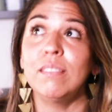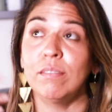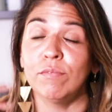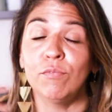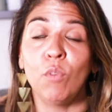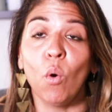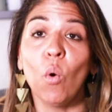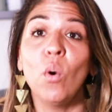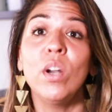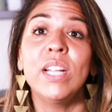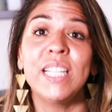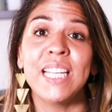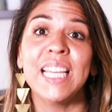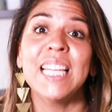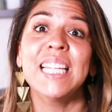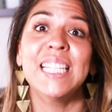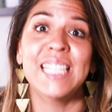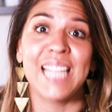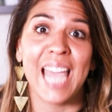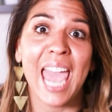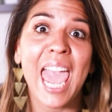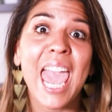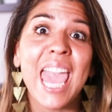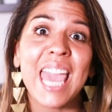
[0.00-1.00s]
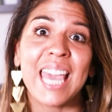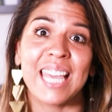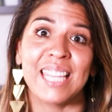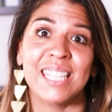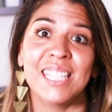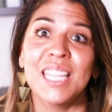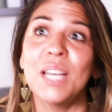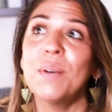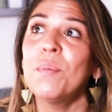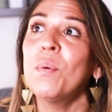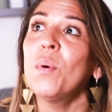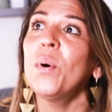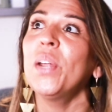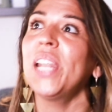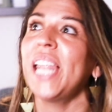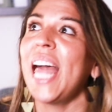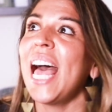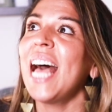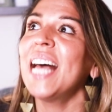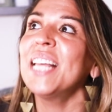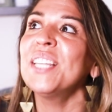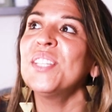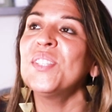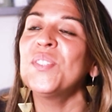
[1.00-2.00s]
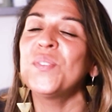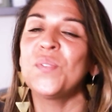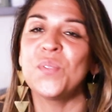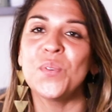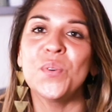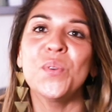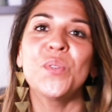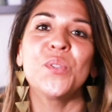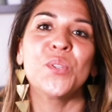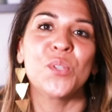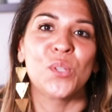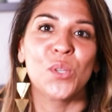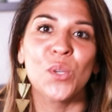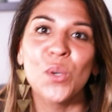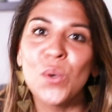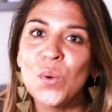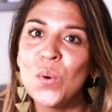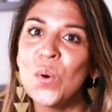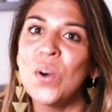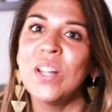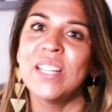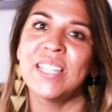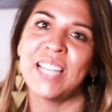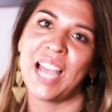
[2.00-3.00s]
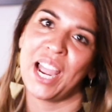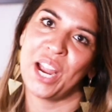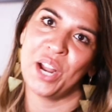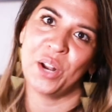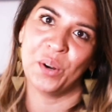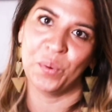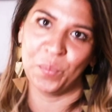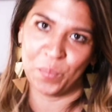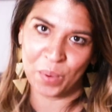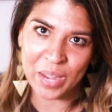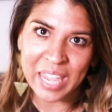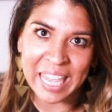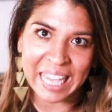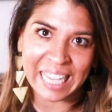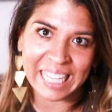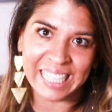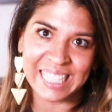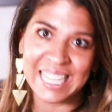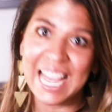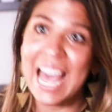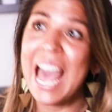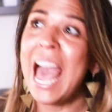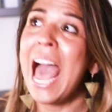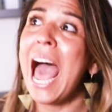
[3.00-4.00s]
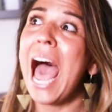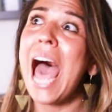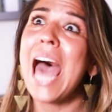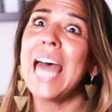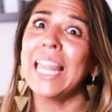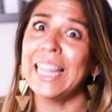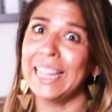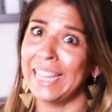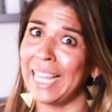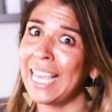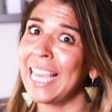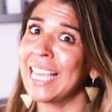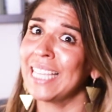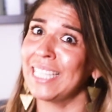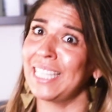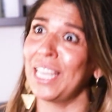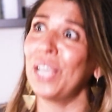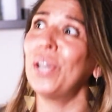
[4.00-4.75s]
14 days. It will last through 2 entire weeks at least.